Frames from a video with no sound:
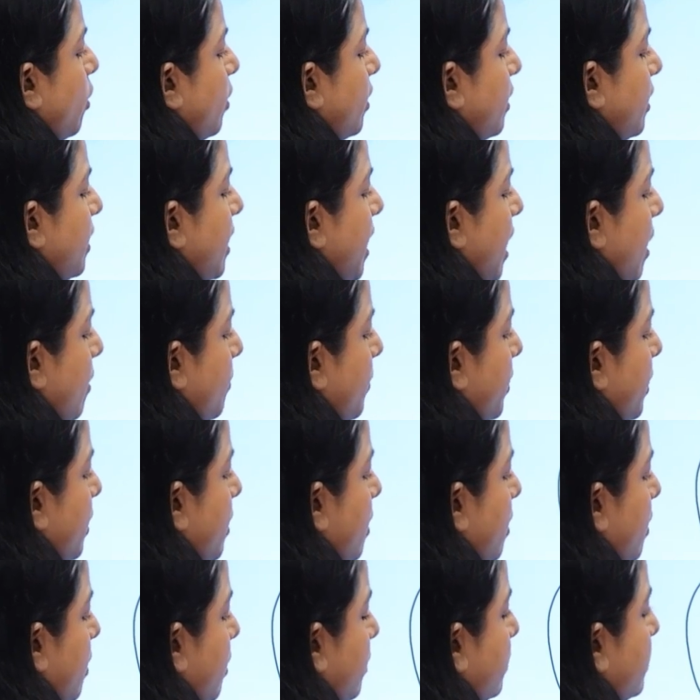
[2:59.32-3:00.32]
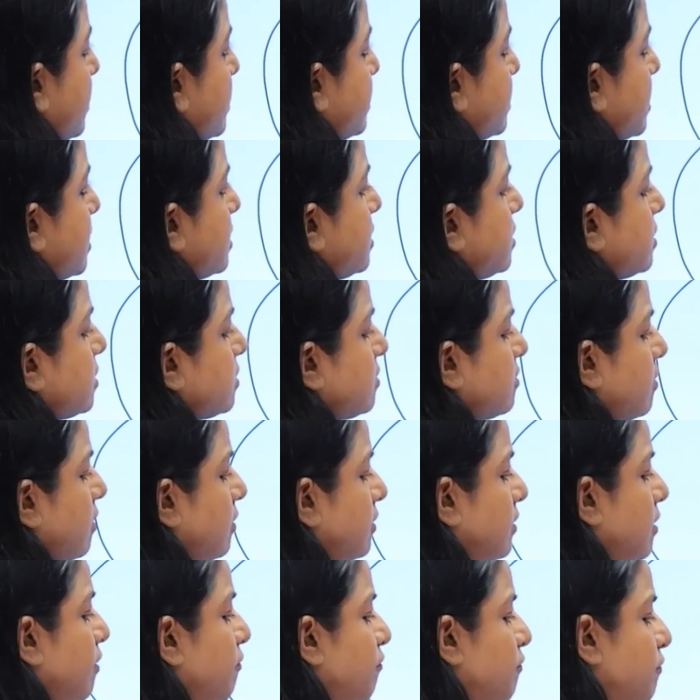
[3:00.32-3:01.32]
or a lamina. This is
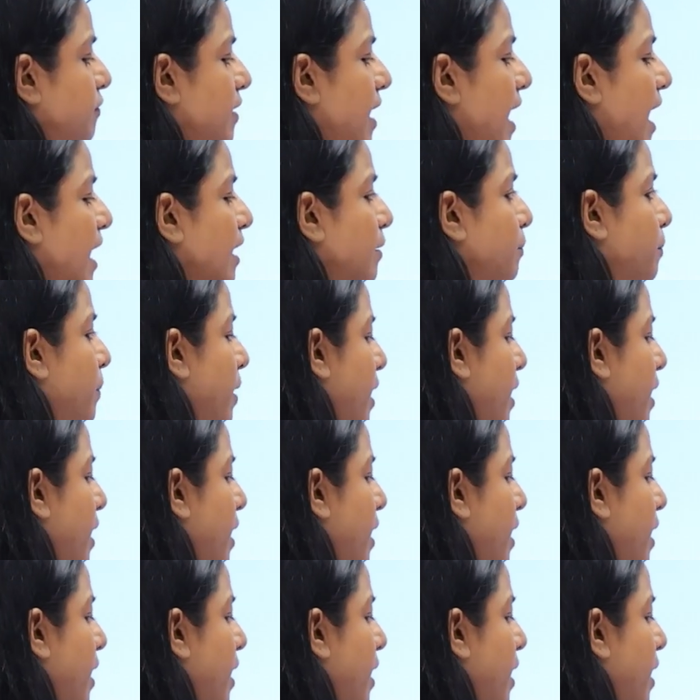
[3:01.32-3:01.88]
the flat